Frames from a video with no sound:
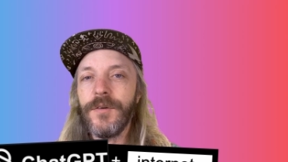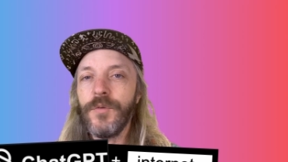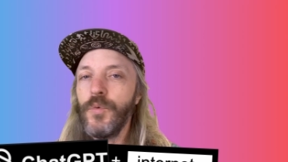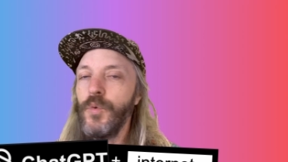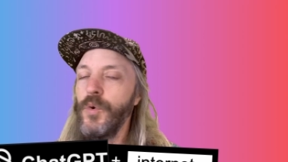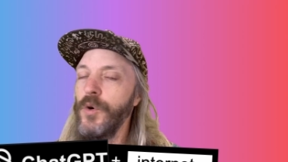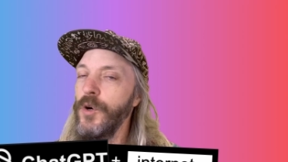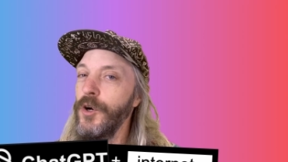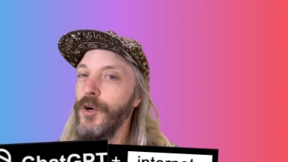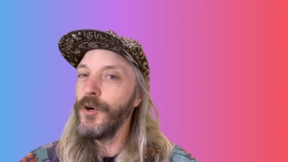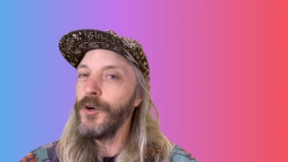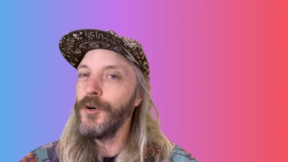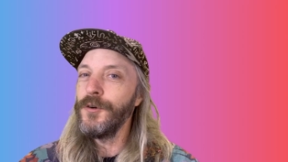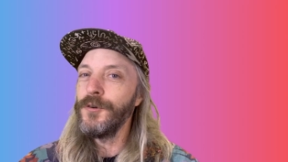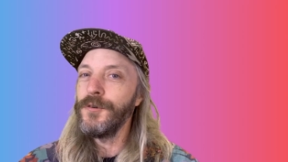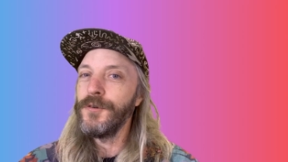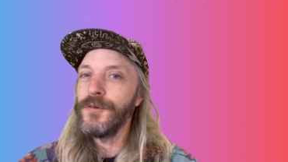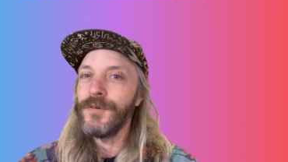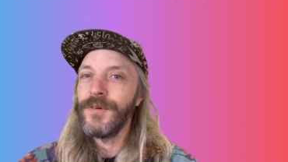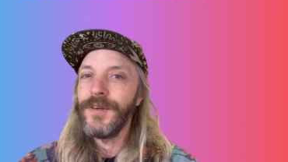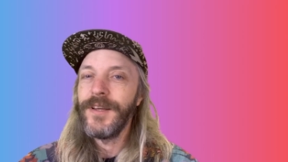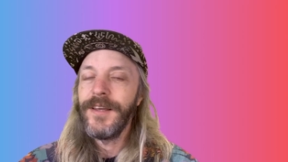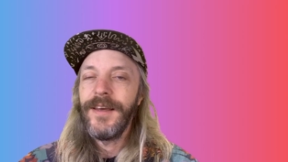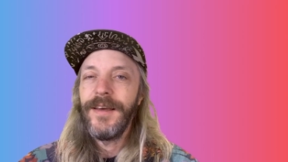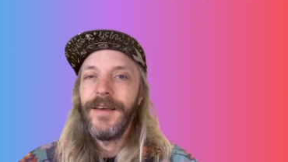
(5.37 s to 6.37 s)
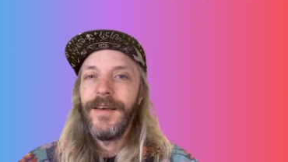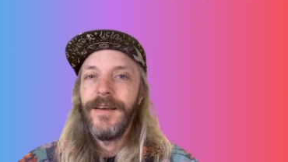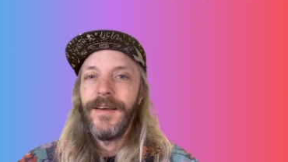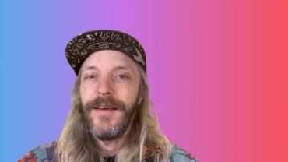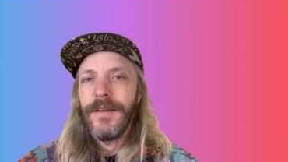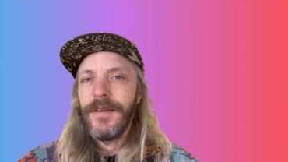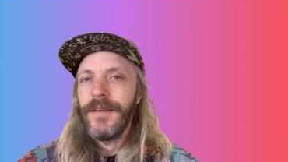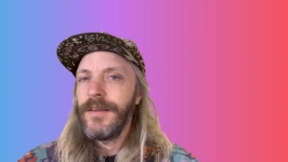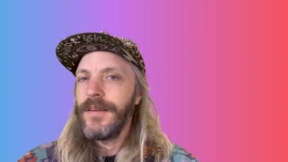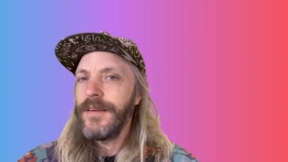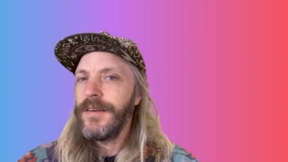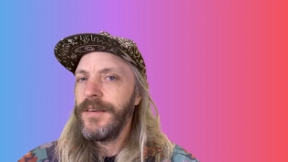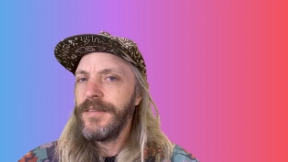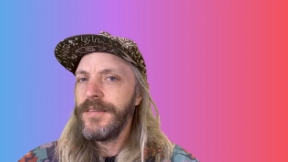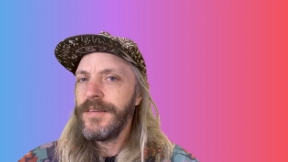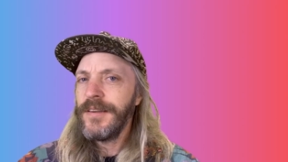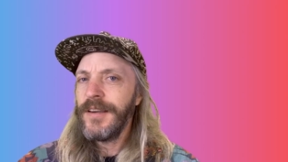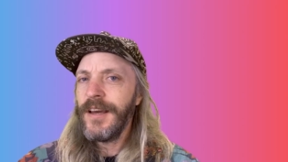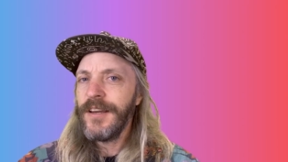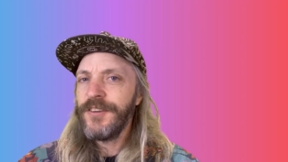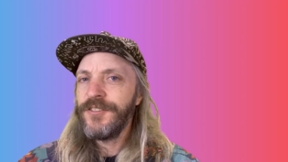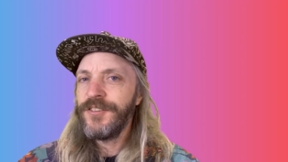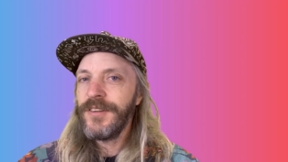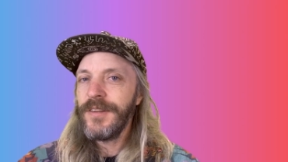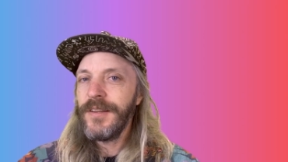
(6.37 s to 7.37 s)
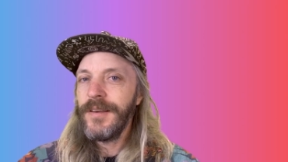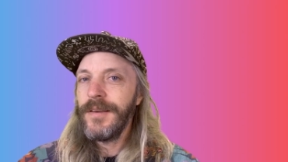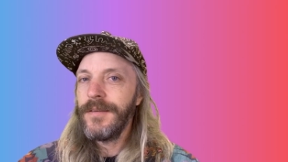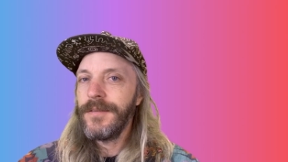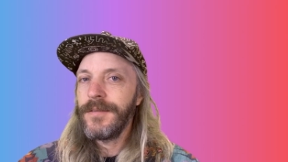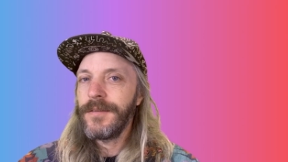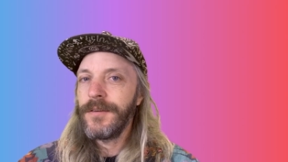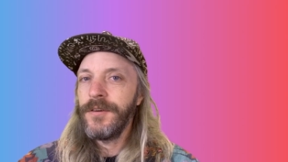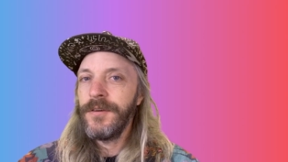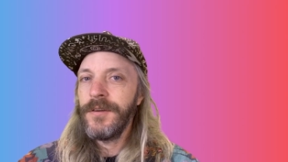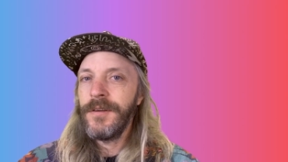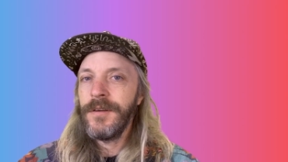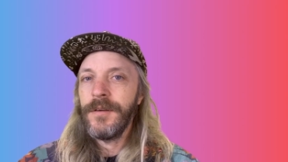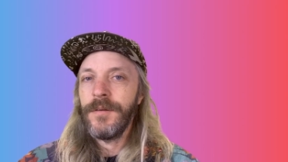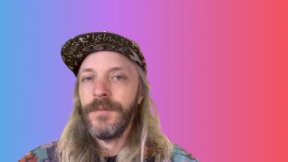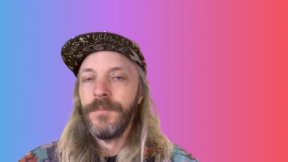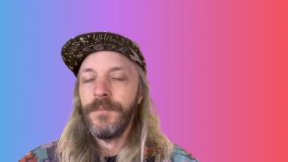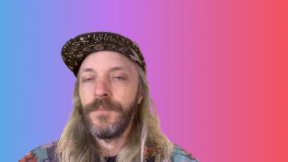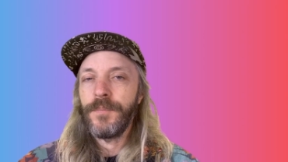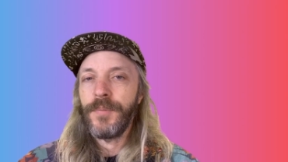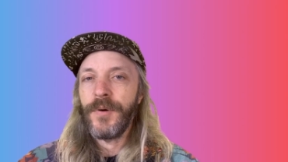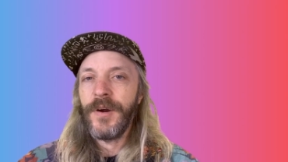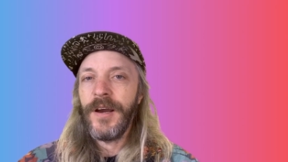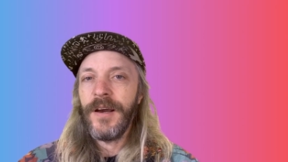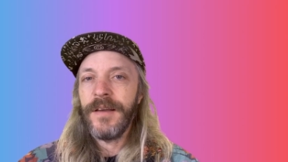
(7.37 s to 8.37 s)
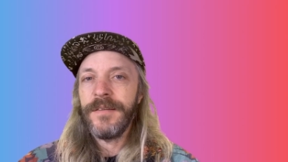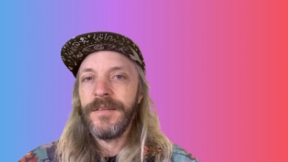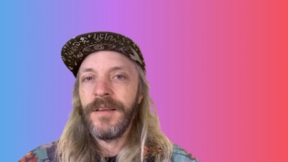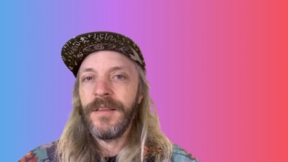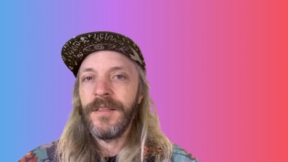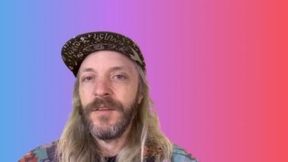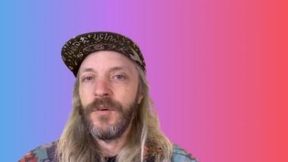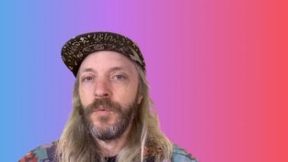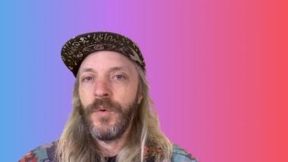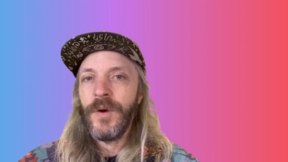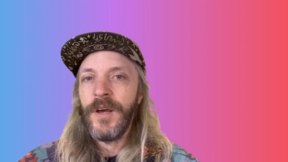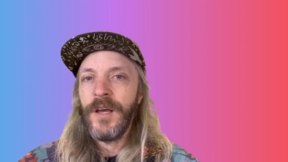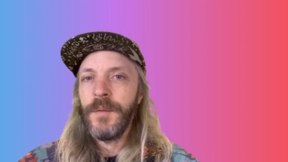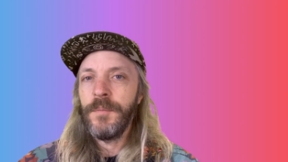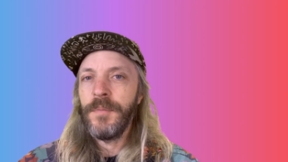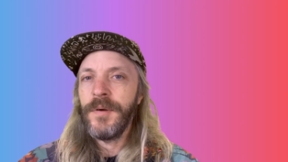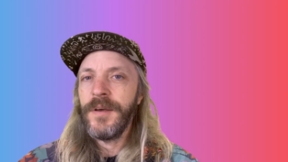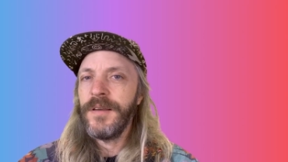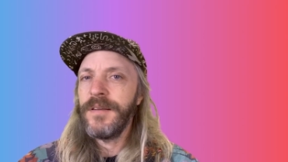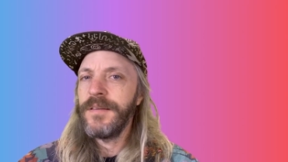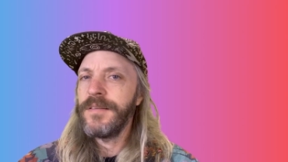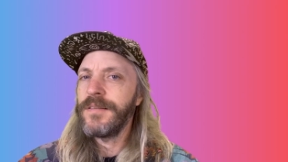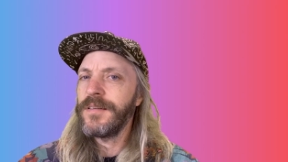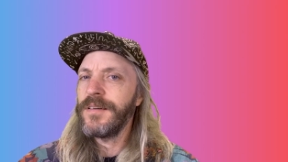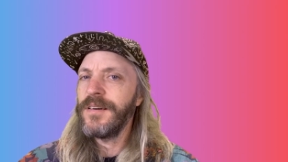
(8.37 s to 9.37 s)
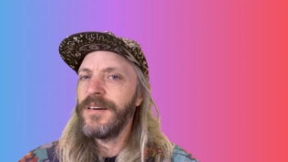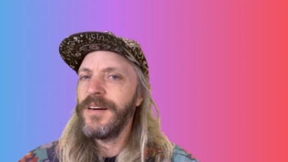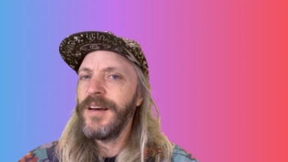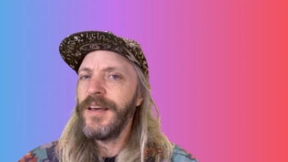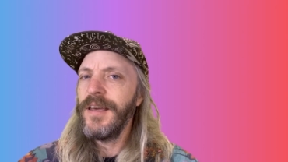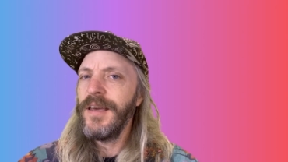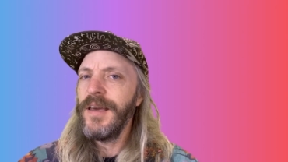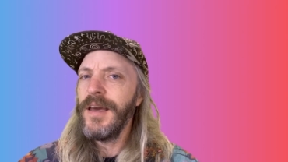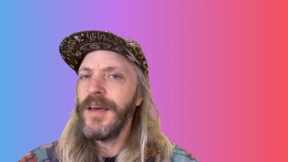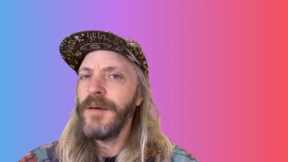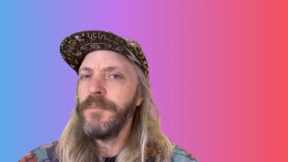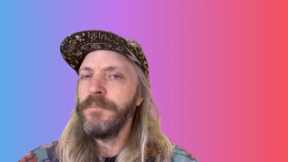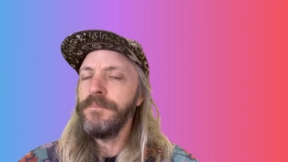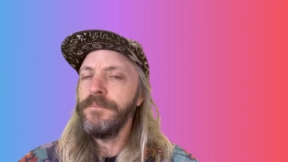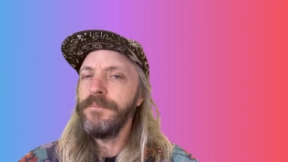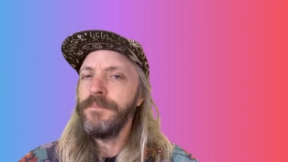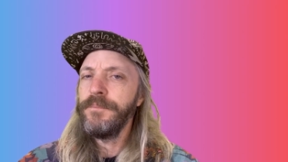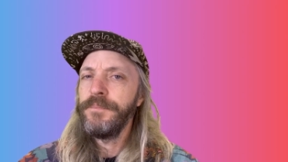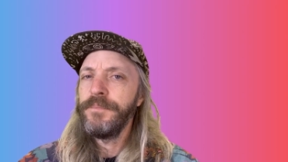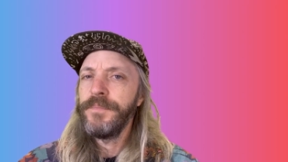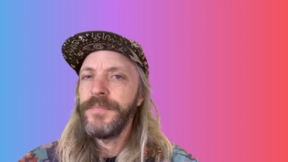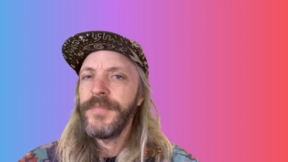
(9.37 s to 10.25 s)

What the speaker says: Woohoo! Is it actually as good at browsing the web as I am?